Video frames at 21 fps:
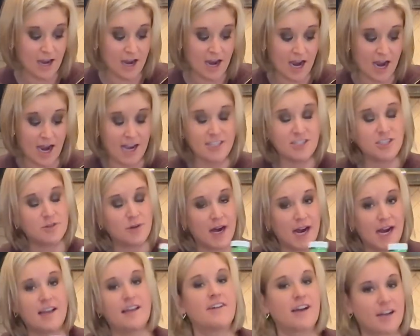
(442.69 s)
I do
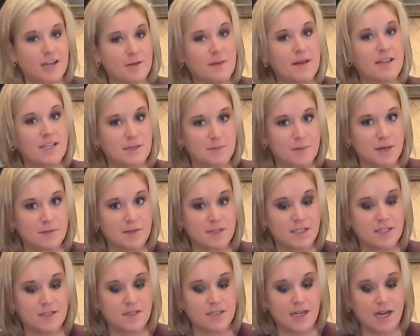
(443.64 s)
highly recommend this
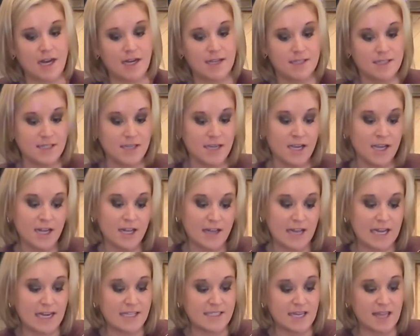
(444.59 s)
barbecue sauce.
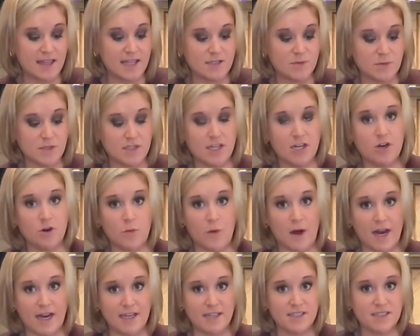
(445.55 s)
Like I said, this was the
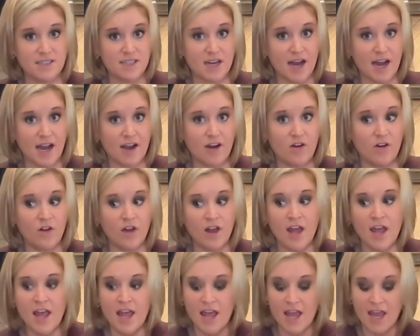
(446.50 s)
Hawaiian style.
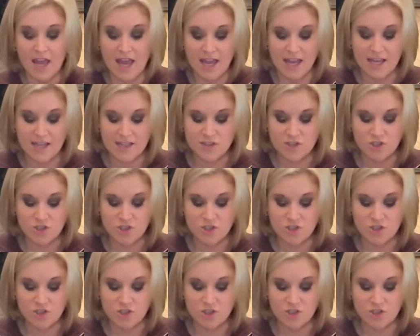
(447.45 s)
It is